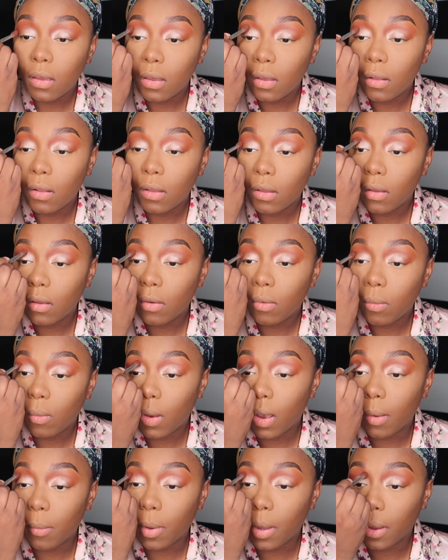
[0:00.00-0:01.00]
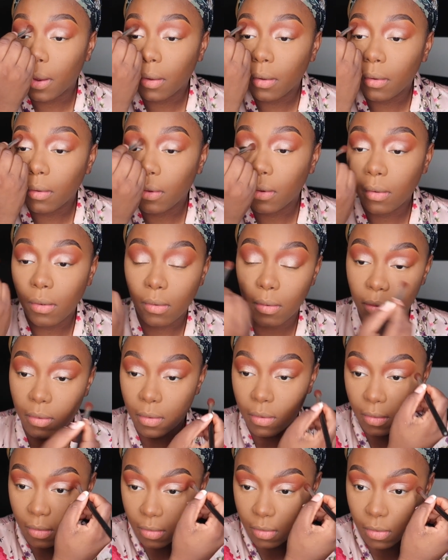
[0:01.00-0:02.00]
Mom, what, babe? I
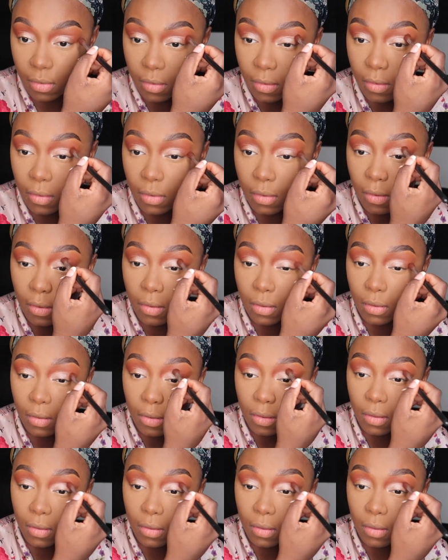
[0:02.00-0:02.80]
saw statue.